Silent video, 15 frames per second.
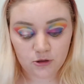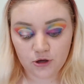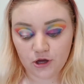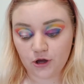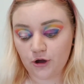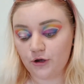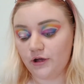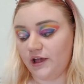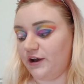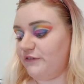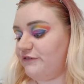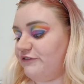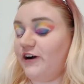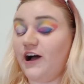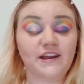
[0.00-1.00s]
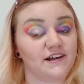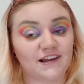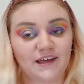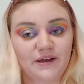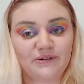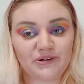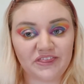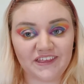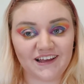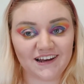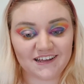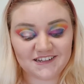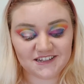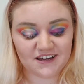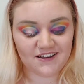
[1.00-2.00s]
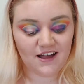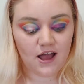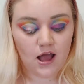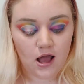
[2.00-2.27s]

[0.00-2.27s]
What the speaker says: you can go in finally with the glitter.